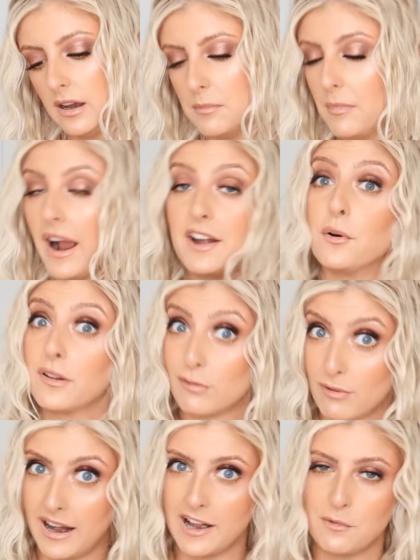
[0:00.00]
Um, I know it's
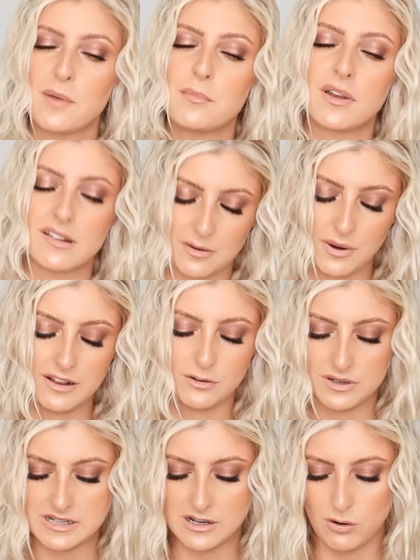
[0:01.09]
real anyway because I went
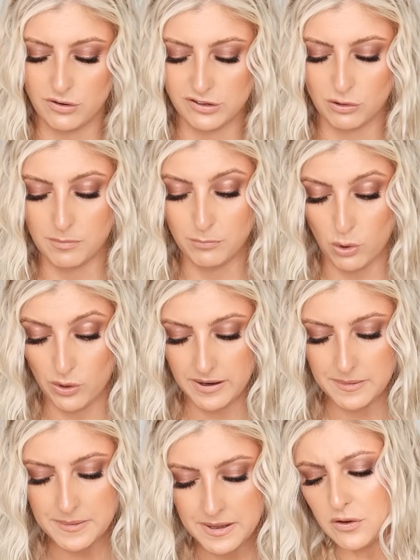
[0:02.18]
into a Dior store and bought it.